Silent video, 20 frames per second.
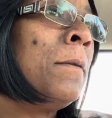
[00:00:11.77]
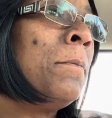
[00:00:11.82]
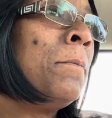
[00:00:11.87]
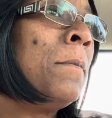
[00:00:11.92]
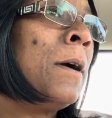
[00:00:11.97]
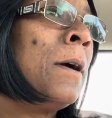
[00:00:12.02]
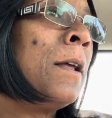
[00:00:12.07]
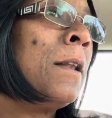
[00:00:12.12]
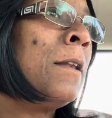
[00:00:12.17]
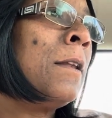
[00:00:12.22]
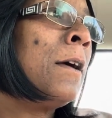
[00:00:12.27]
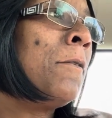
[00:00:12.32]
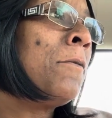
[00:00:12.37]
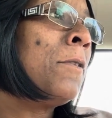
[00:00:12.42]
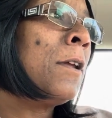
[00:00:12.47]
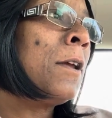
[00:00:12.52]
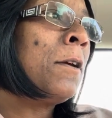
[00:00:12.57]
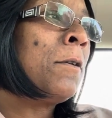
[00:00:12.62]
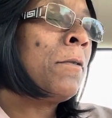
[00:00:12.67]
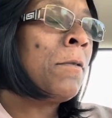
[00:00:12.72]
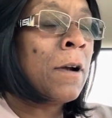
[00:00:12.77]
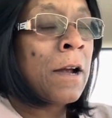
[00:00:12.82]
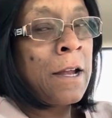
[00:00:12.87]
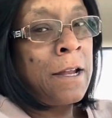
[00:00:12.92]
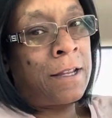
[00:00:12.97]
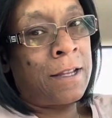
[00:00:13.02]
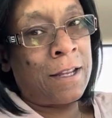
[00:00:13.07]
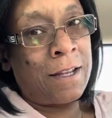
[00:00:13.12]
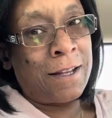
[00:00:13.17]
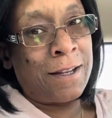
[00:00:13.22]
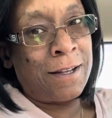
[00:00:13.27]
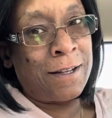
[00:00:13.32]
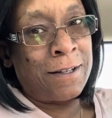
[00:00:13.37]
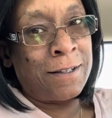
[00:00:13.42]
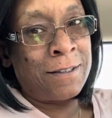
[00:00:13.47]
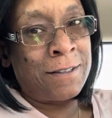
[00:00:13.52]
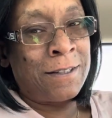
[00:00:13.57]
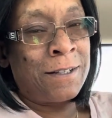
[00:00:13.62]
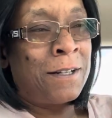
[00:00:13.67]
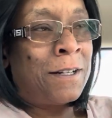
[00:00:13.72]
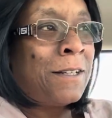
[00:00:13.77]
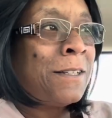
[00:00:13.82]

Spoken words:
my lovely grandkids.